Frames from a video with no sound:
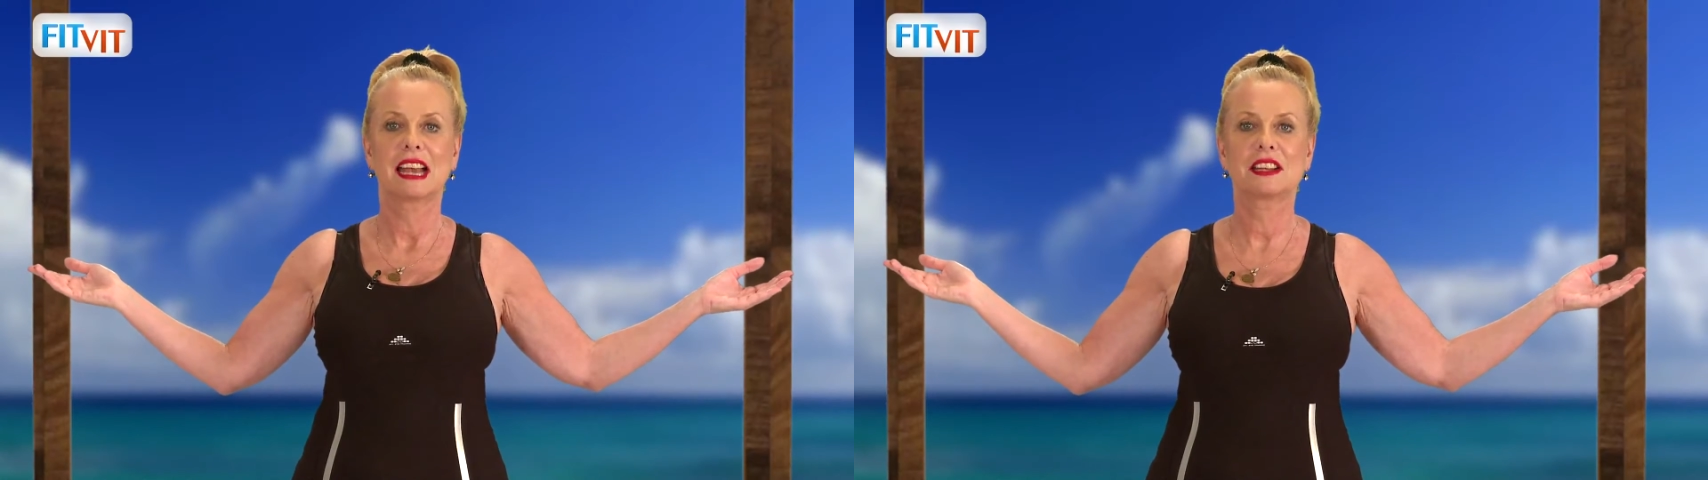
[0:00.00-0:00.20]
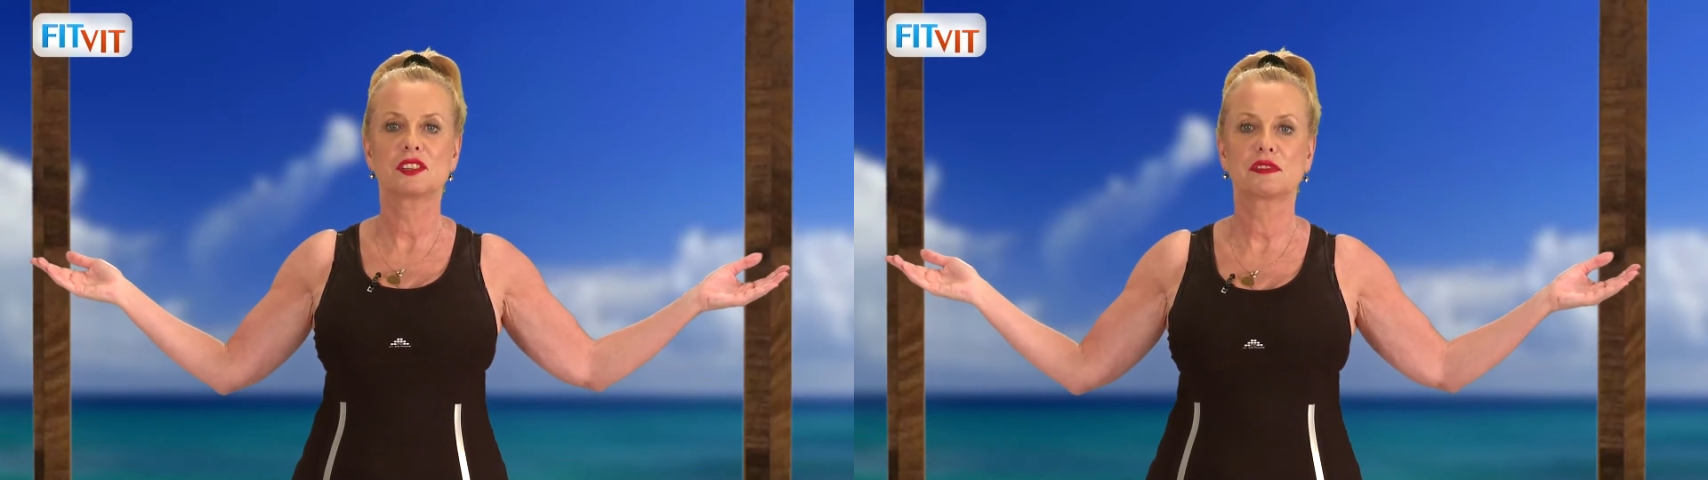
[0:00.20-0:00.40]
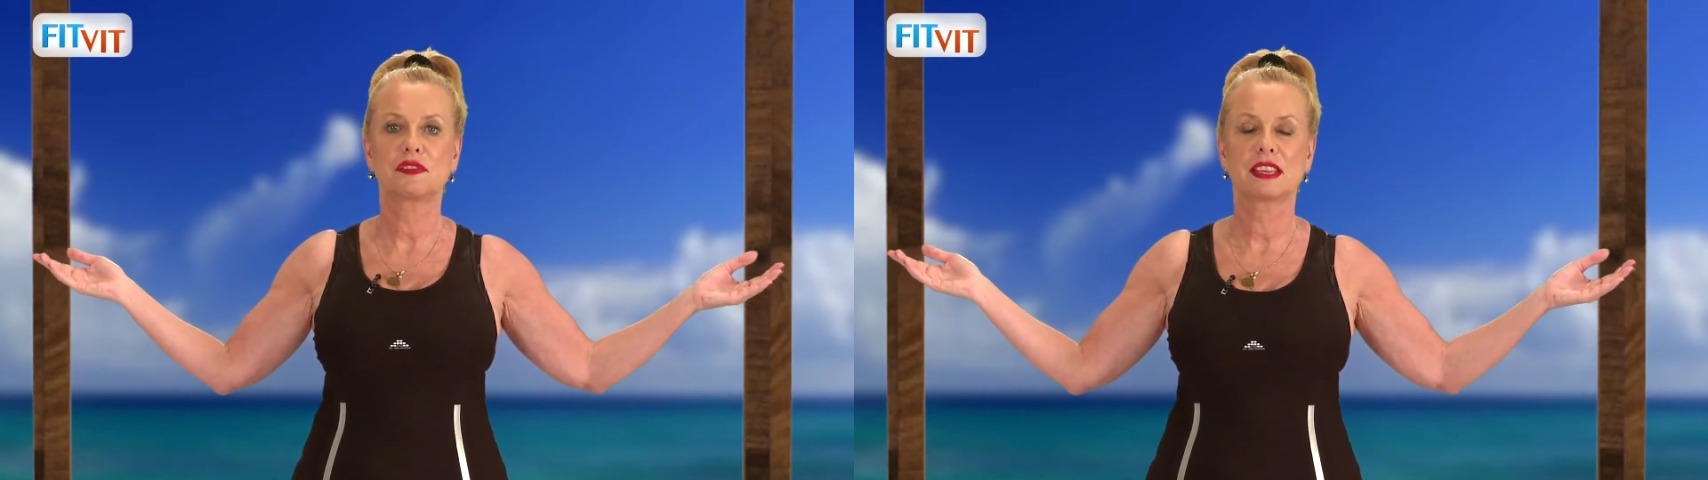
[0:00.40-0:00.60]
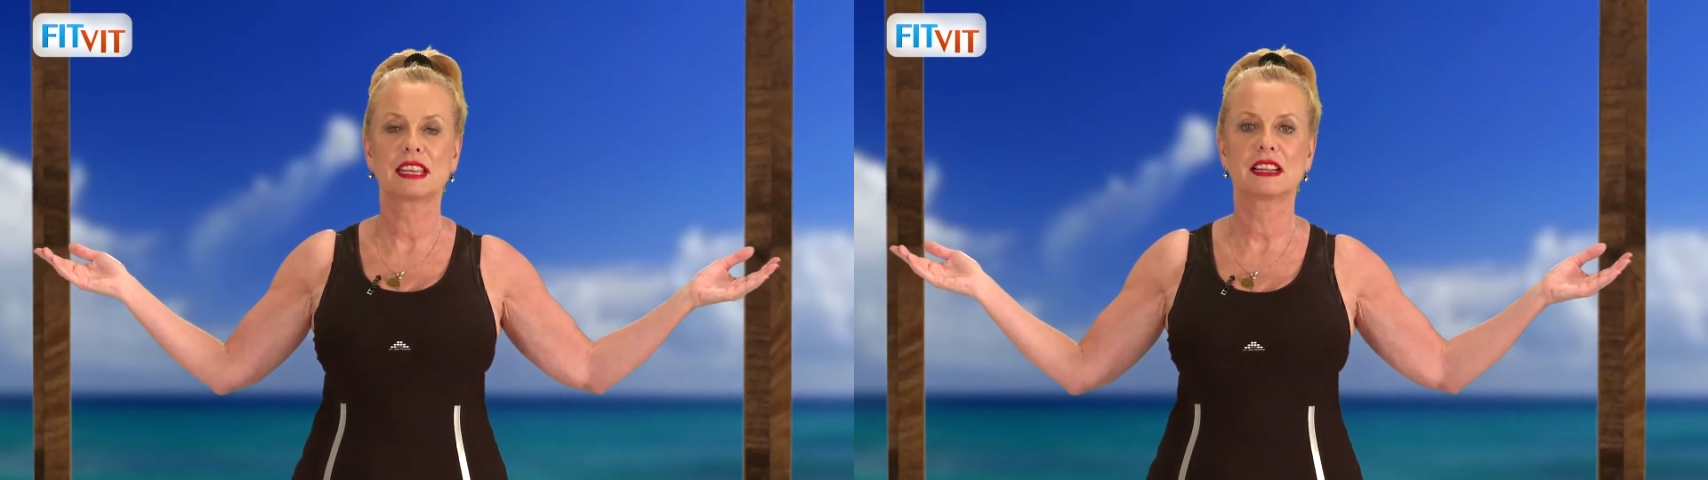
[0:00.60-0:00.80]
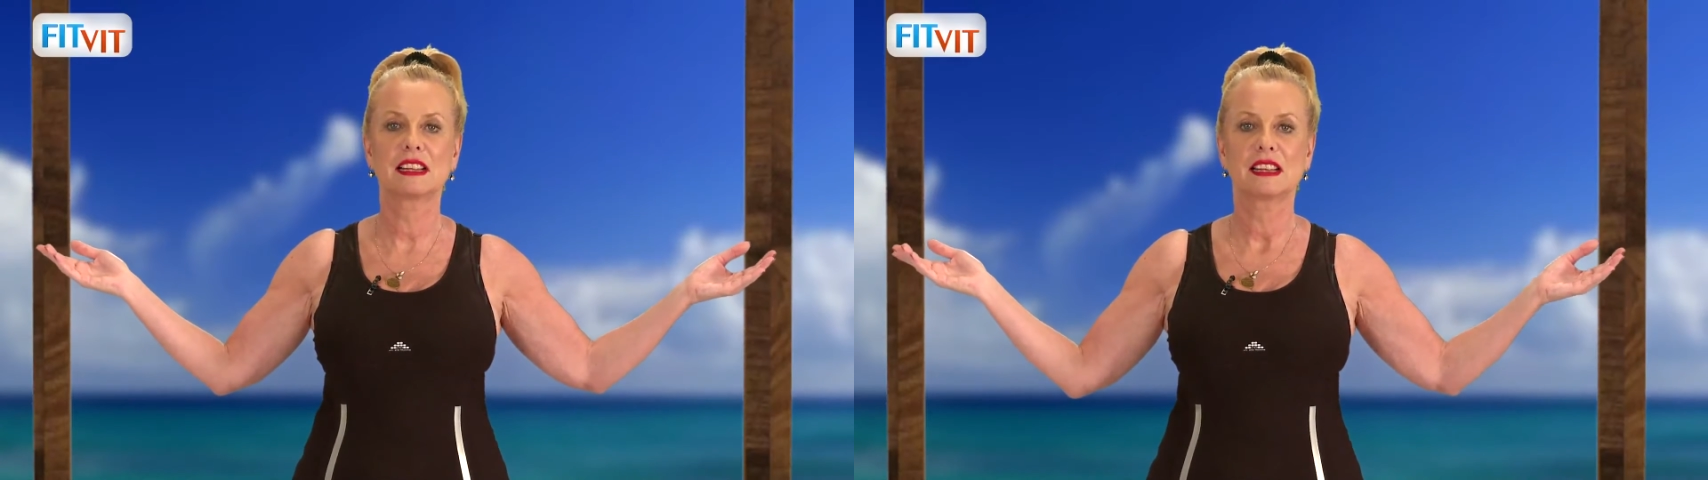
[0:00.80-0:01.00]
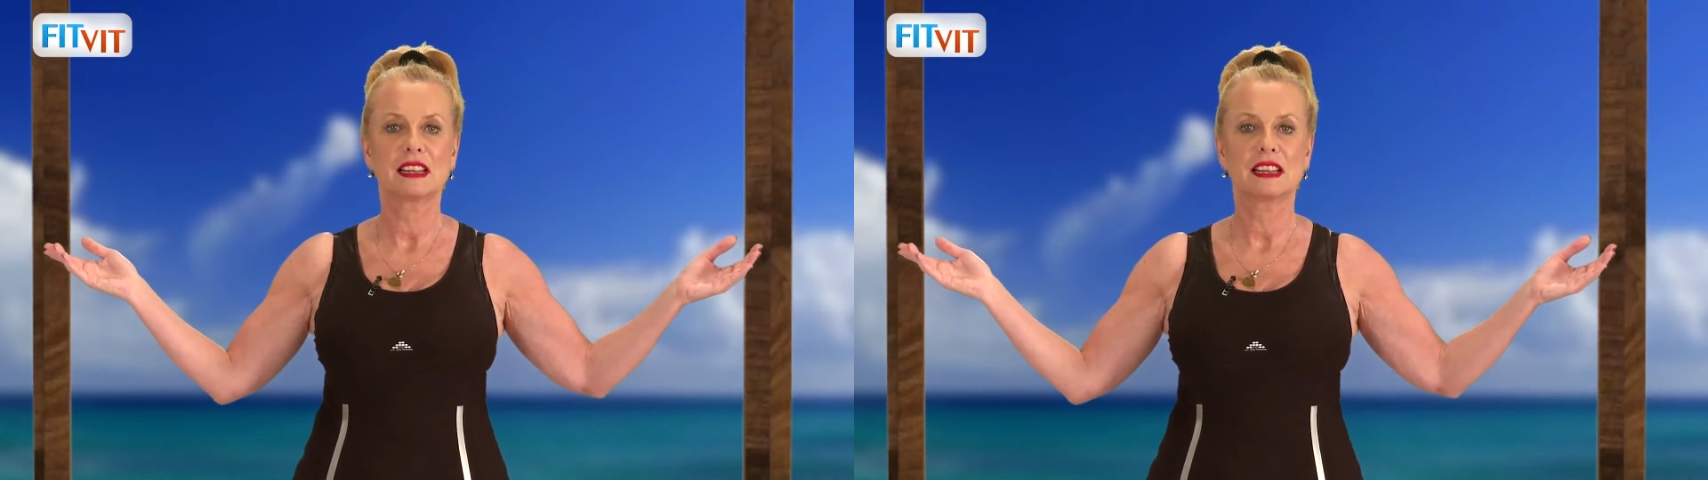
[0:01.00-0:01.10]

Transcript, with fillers: and you feel